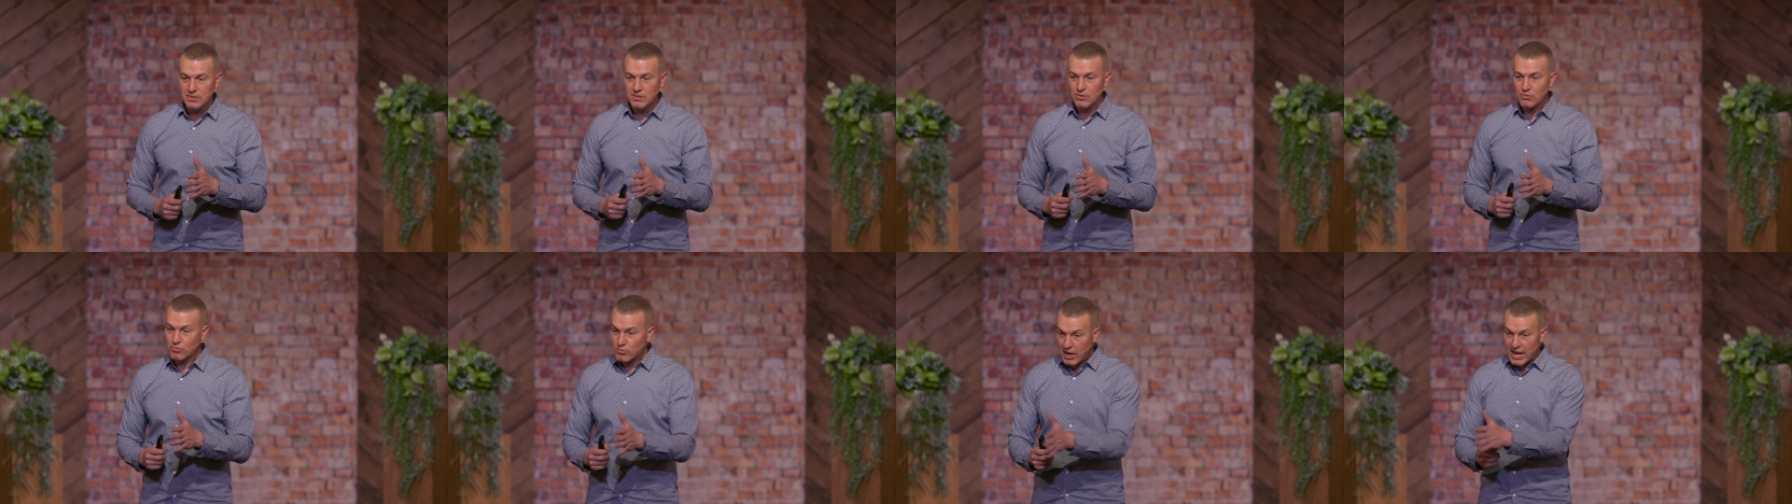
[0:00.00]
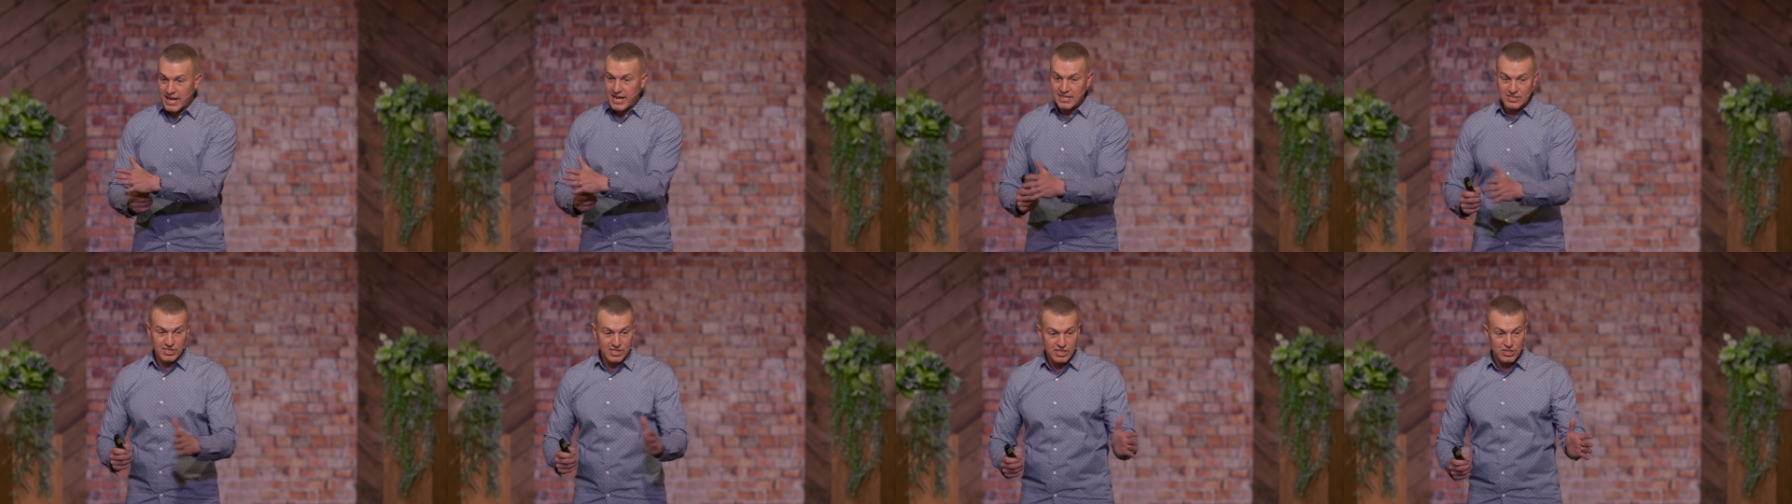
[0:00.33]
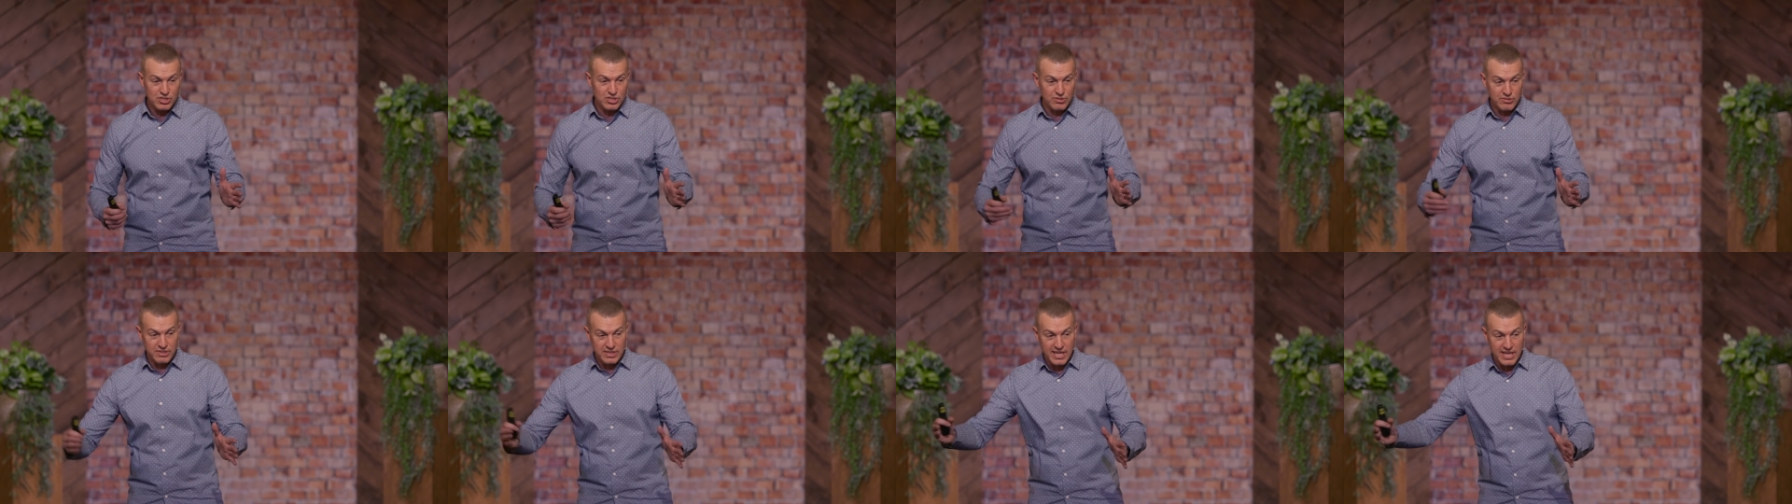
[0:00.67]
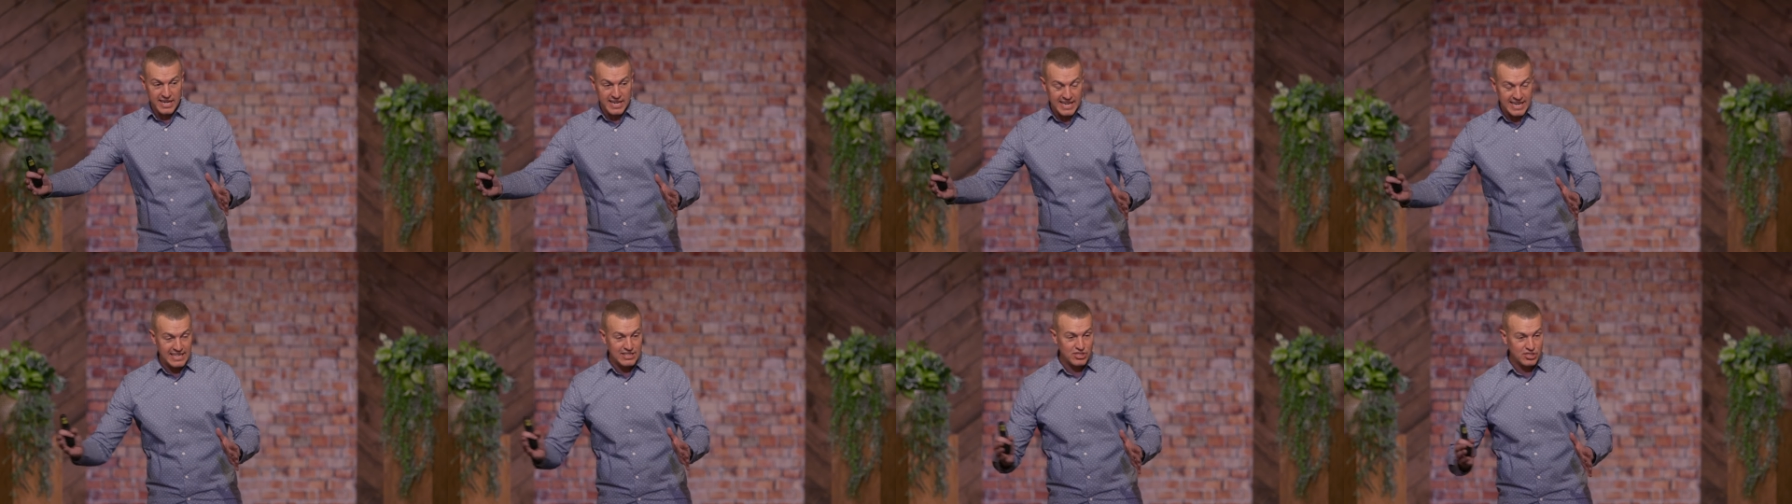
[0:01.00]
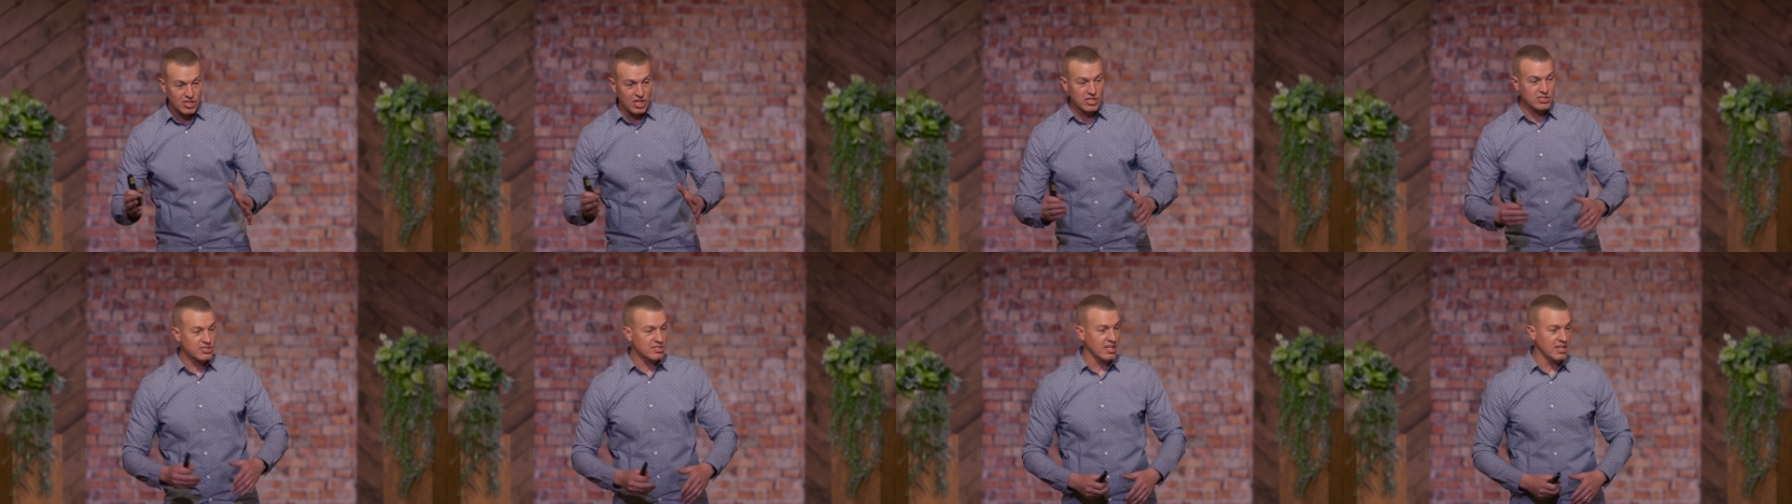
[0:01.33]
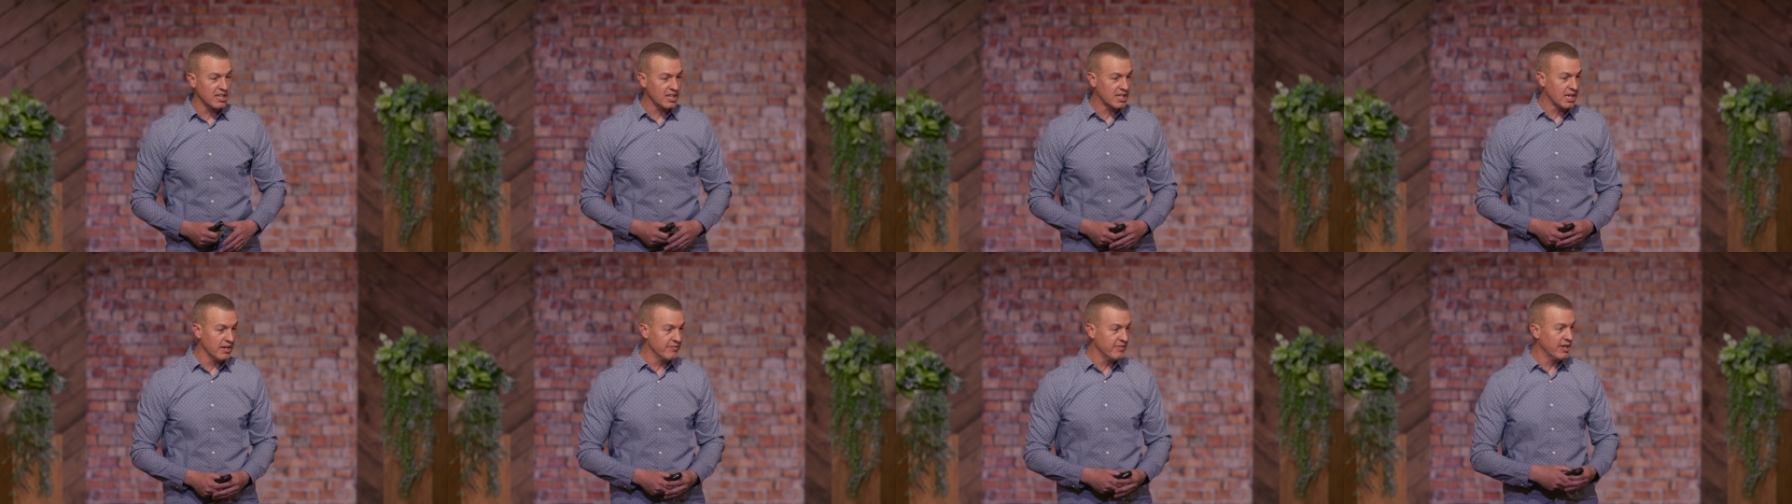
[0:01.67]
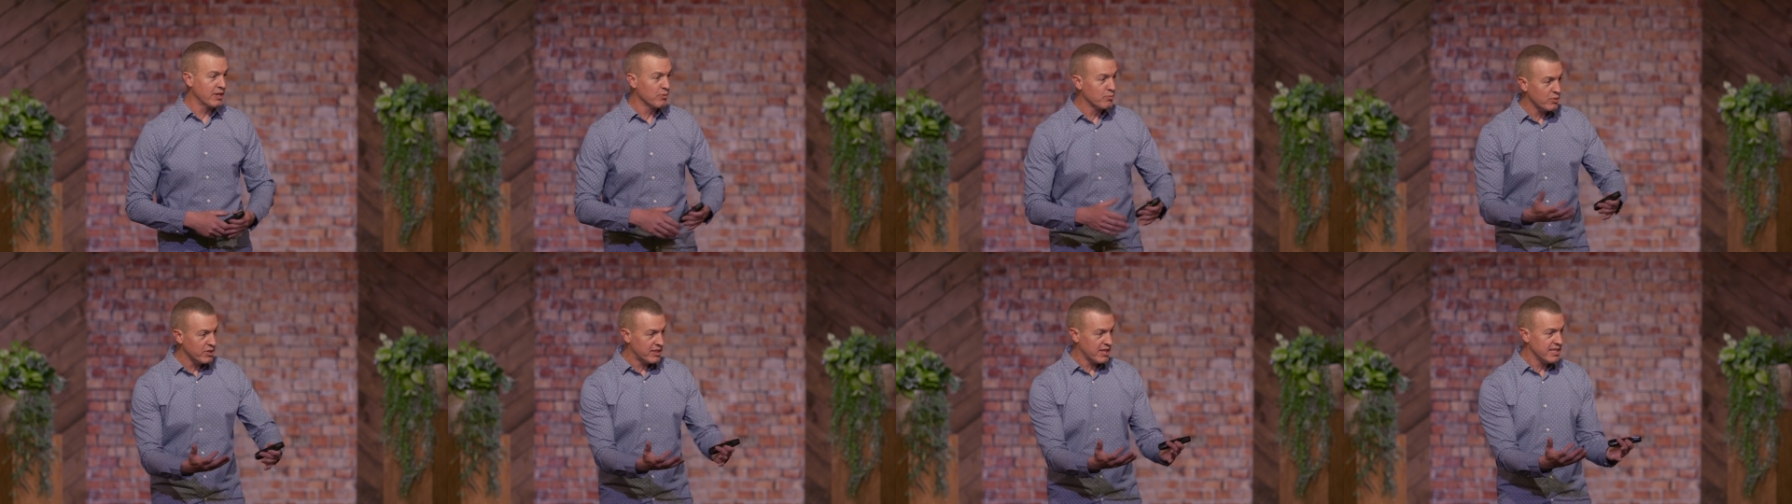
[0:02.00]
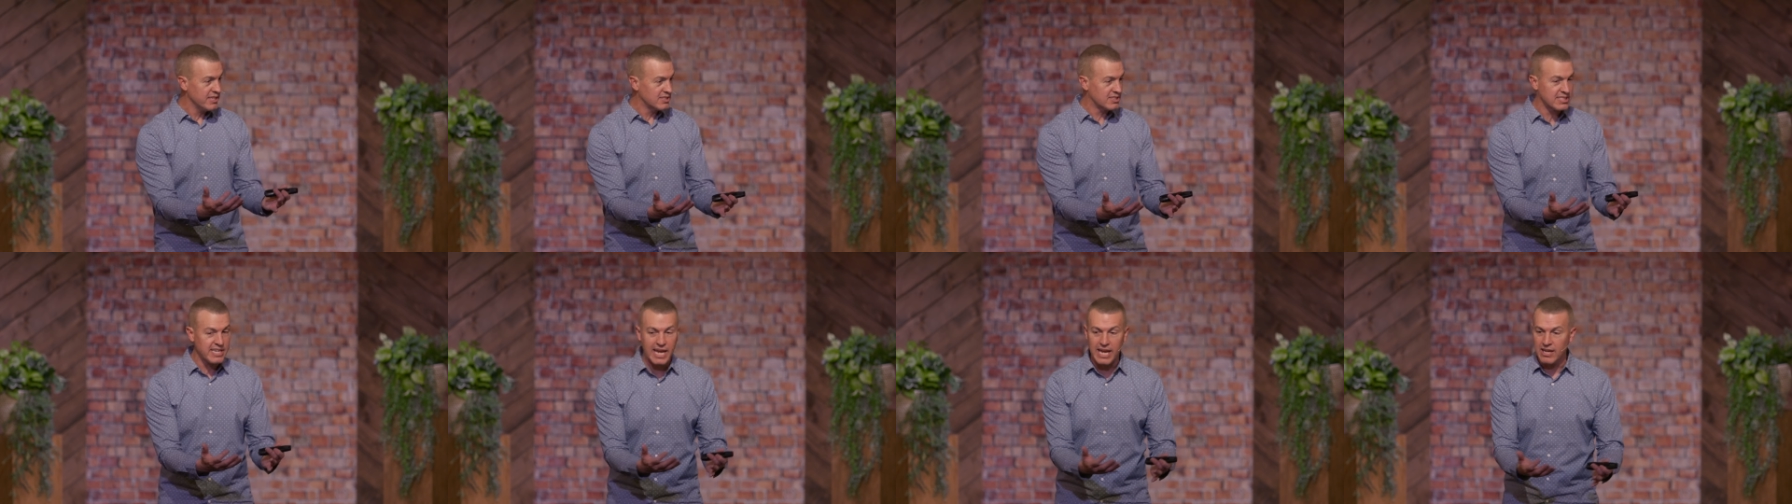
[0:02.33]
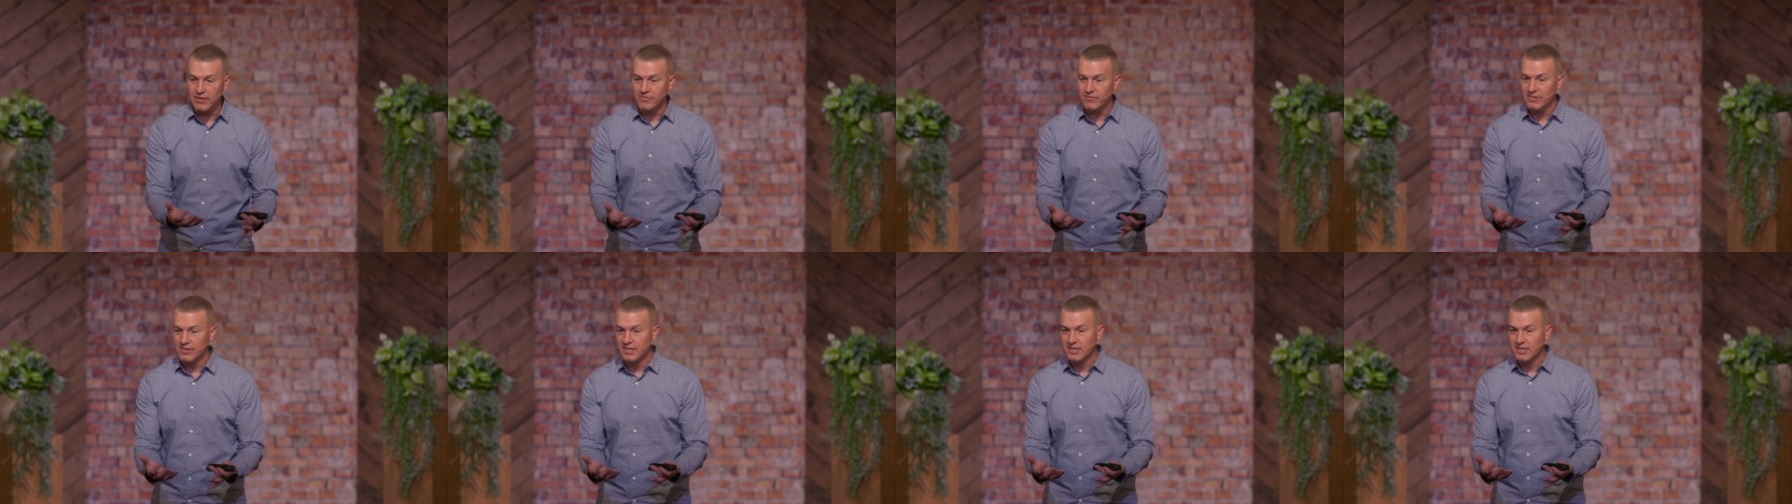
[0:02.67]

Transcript: right as he's doing that, Esau is going to come in with his game,